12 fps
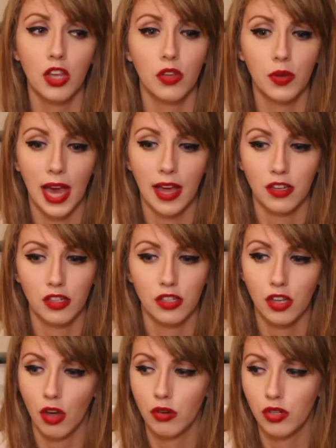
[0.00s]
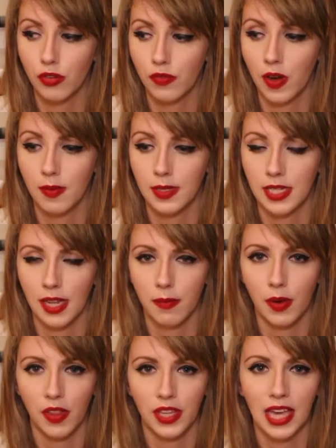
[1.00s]
you can just go to your pharmacy and
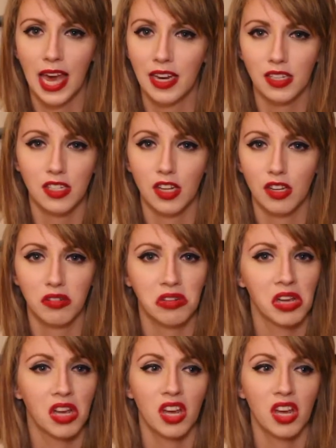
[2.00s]
buy the Chemistin.